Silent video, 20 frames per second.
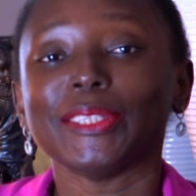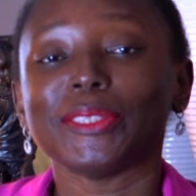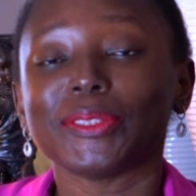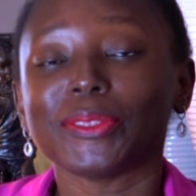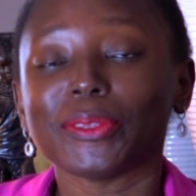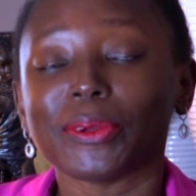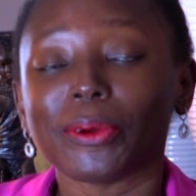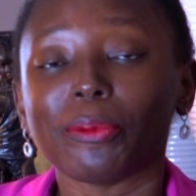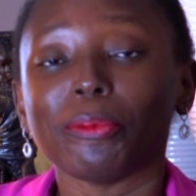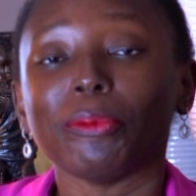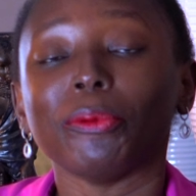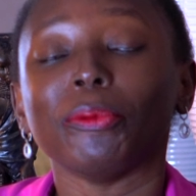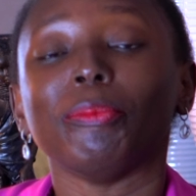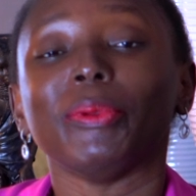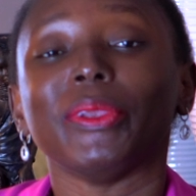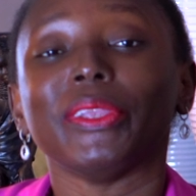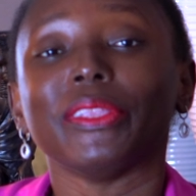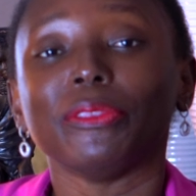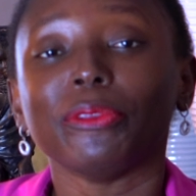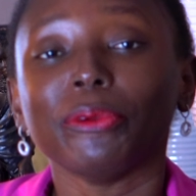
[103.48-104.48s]
So we'll
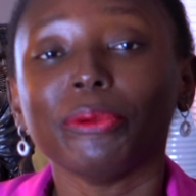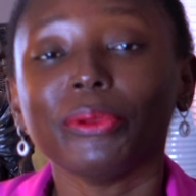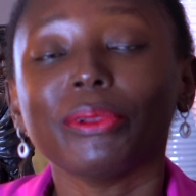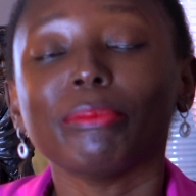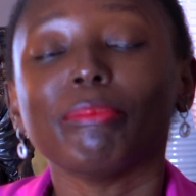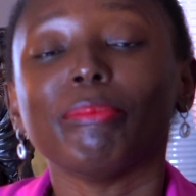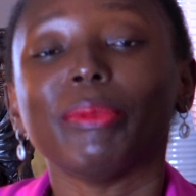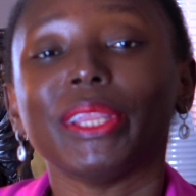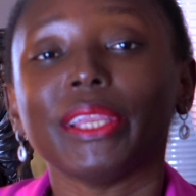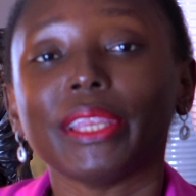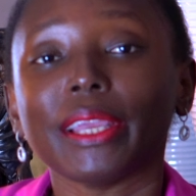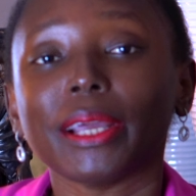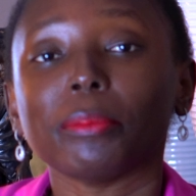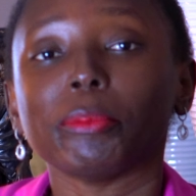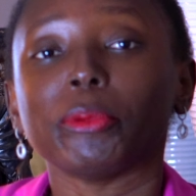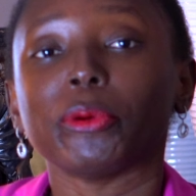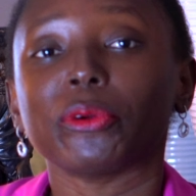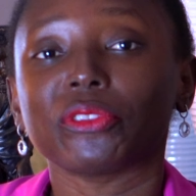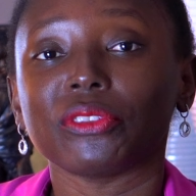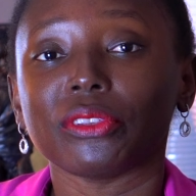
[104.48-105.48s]
be doing many
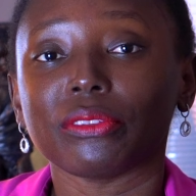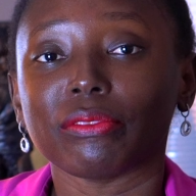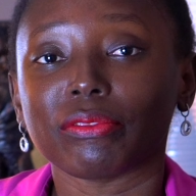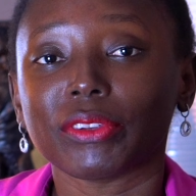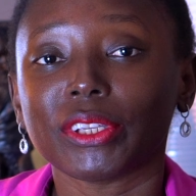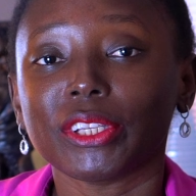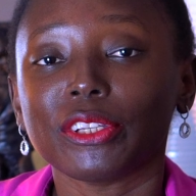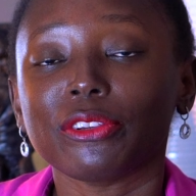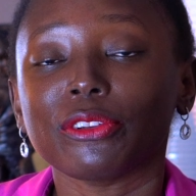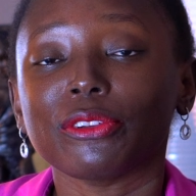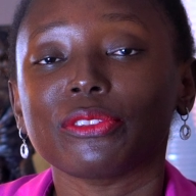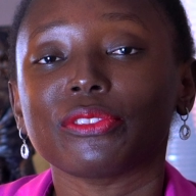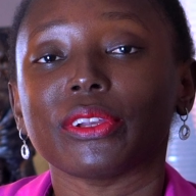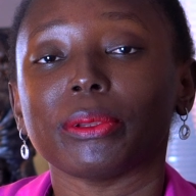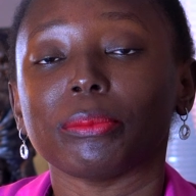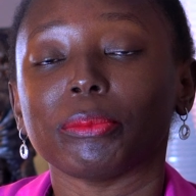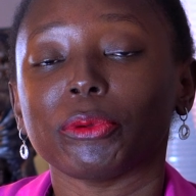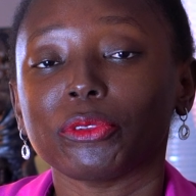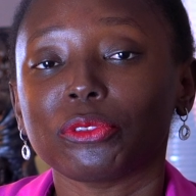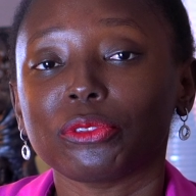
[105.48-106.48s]
unboxing videos,
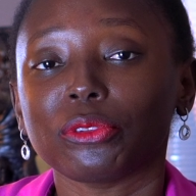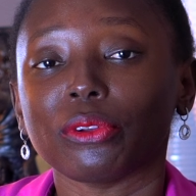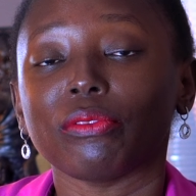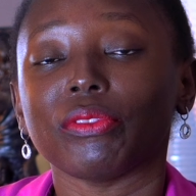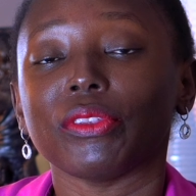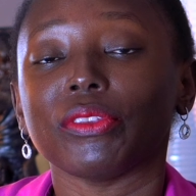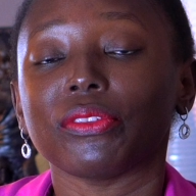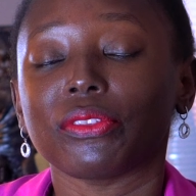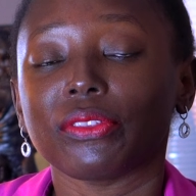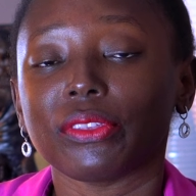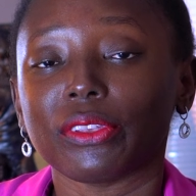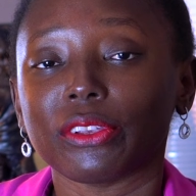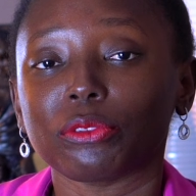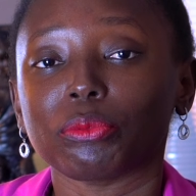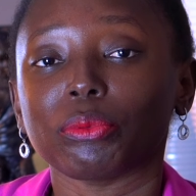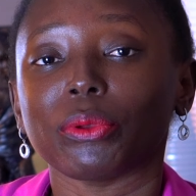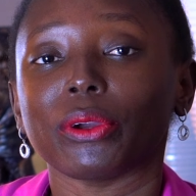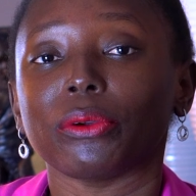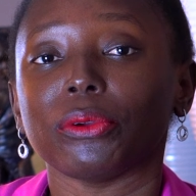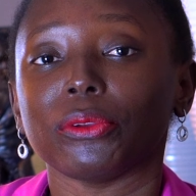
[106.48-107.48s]
and most of these
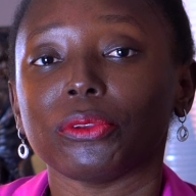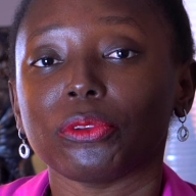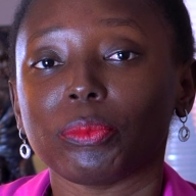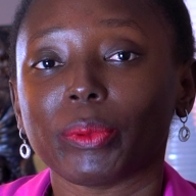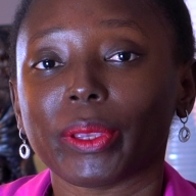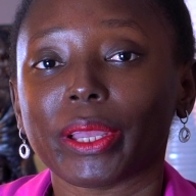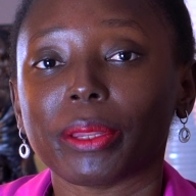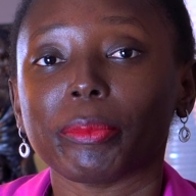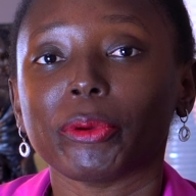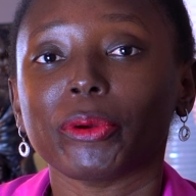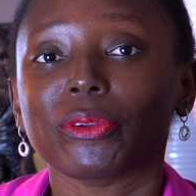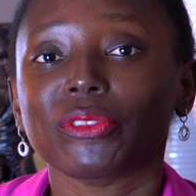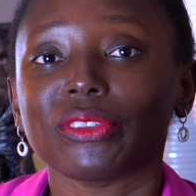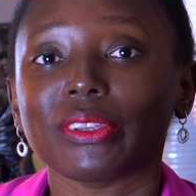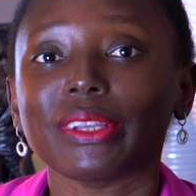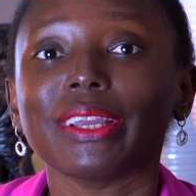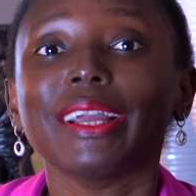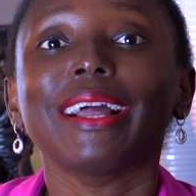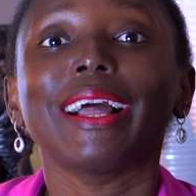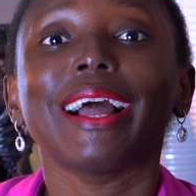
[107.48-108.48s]
things we're going to be
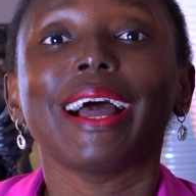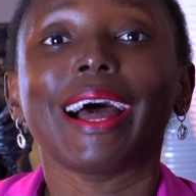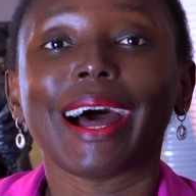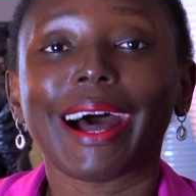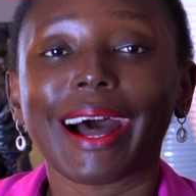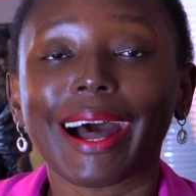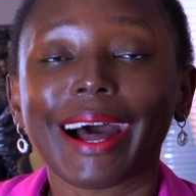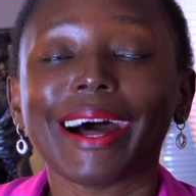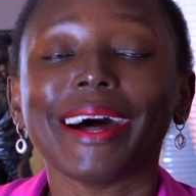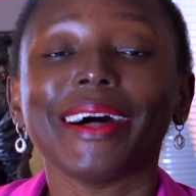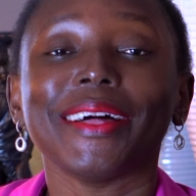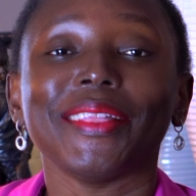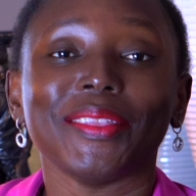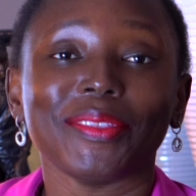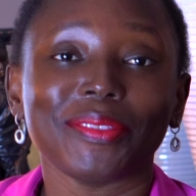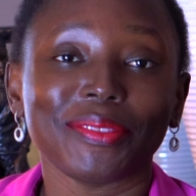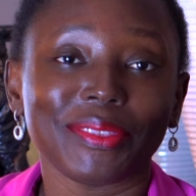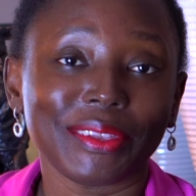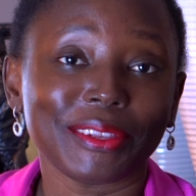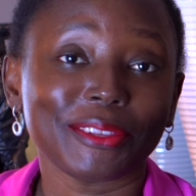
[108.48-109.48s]
unboxing are the
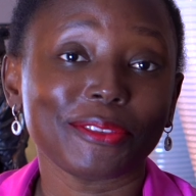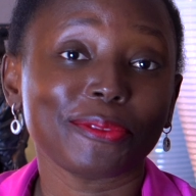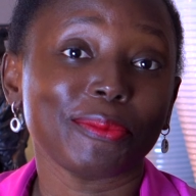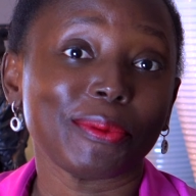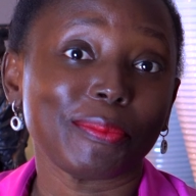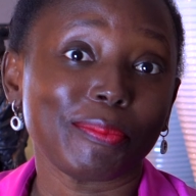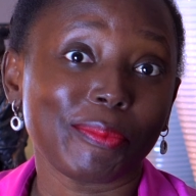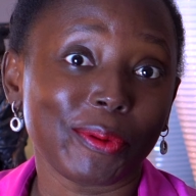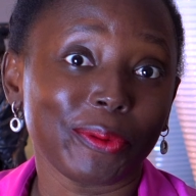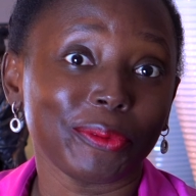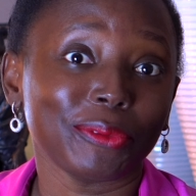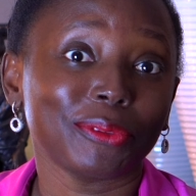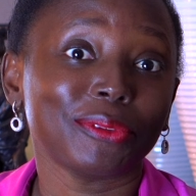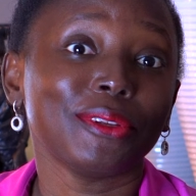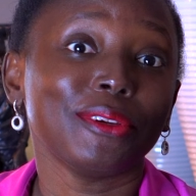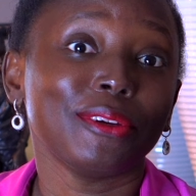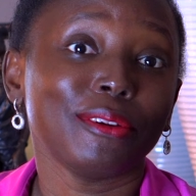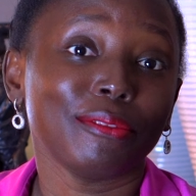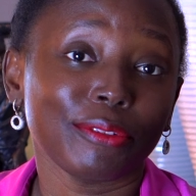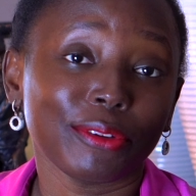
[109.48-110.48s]
things we bought
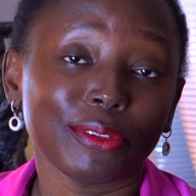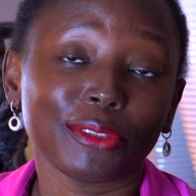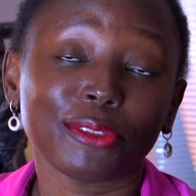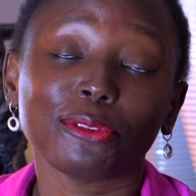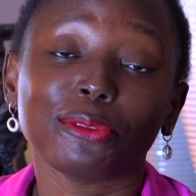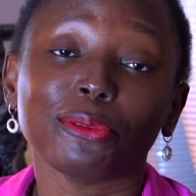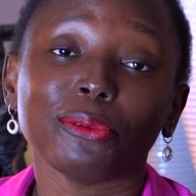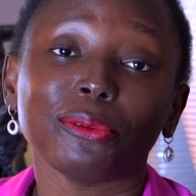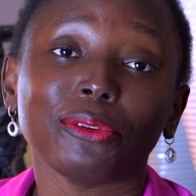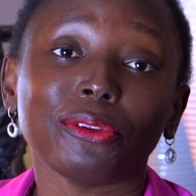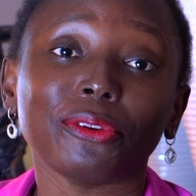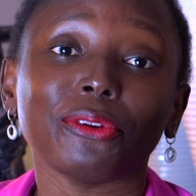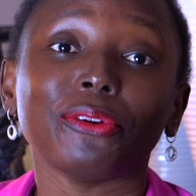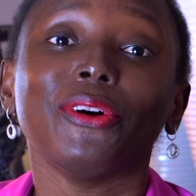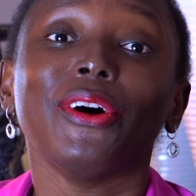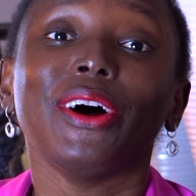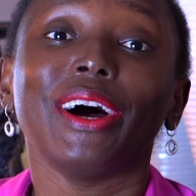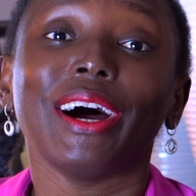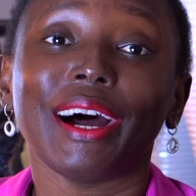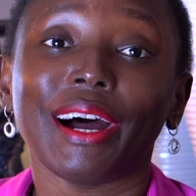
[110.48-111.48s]
for the studio,
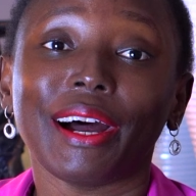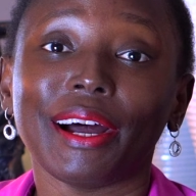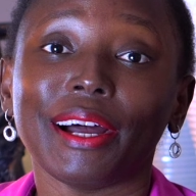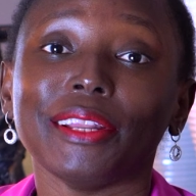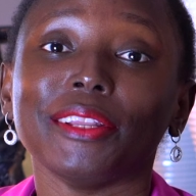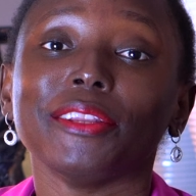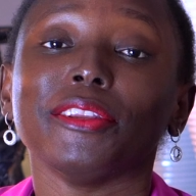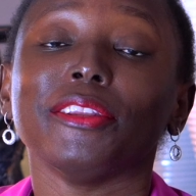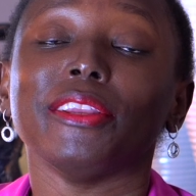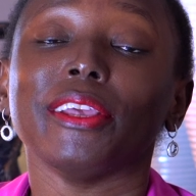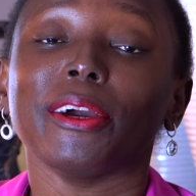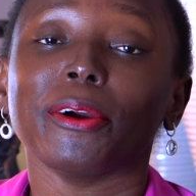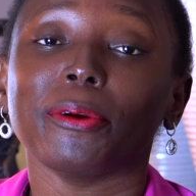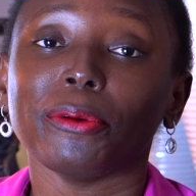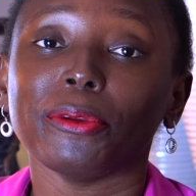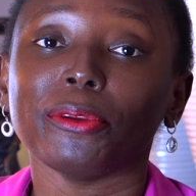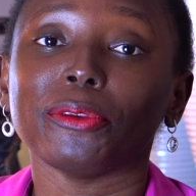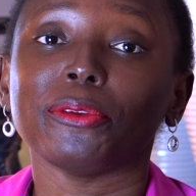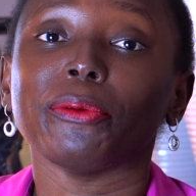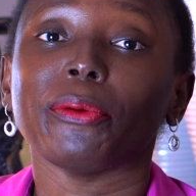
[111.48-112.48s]
and they're
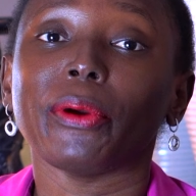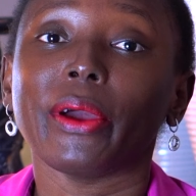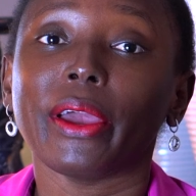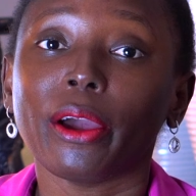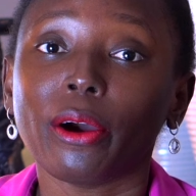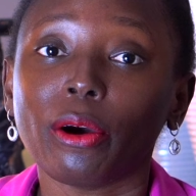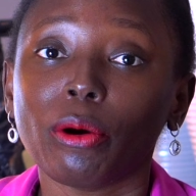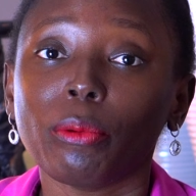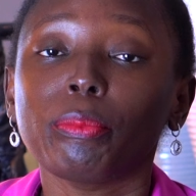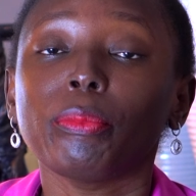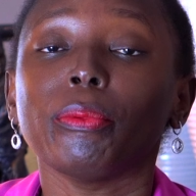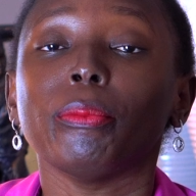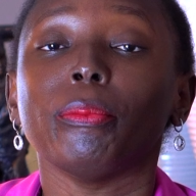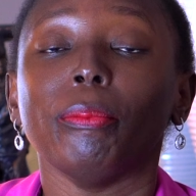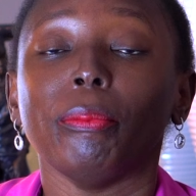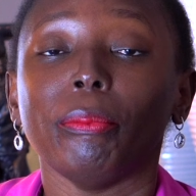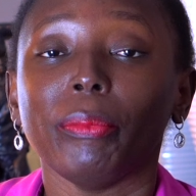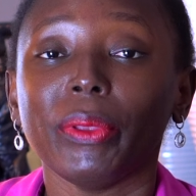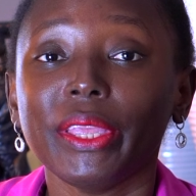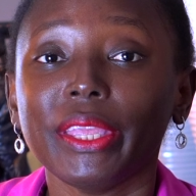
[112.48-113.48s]
going to help
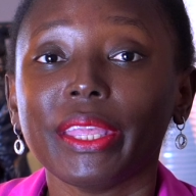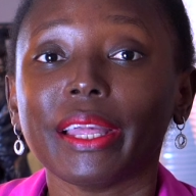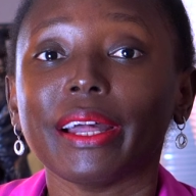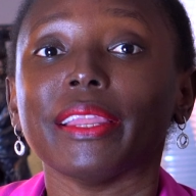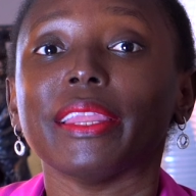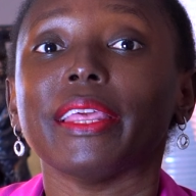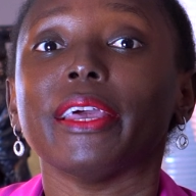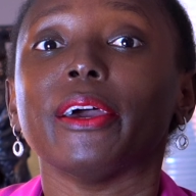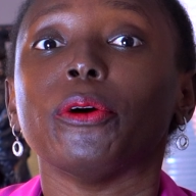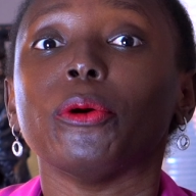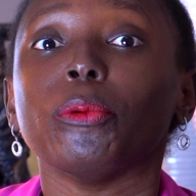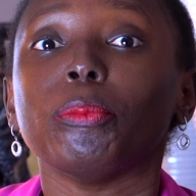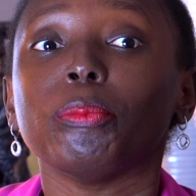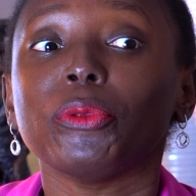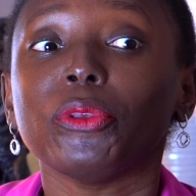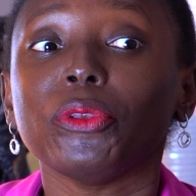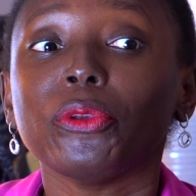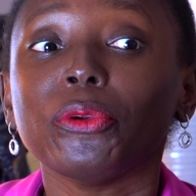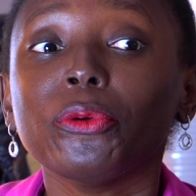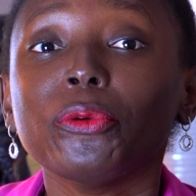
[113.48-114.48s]
me and
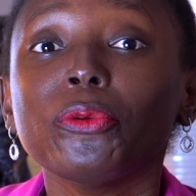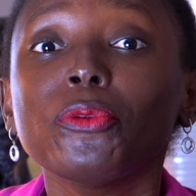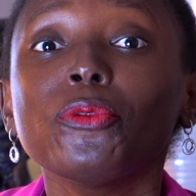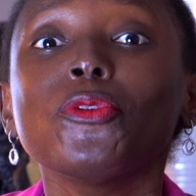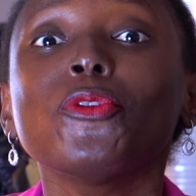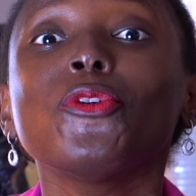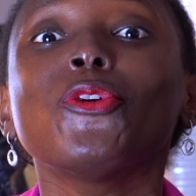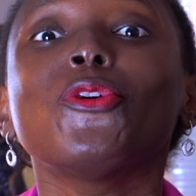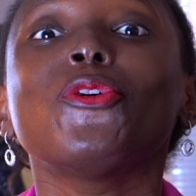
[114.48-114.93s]
help you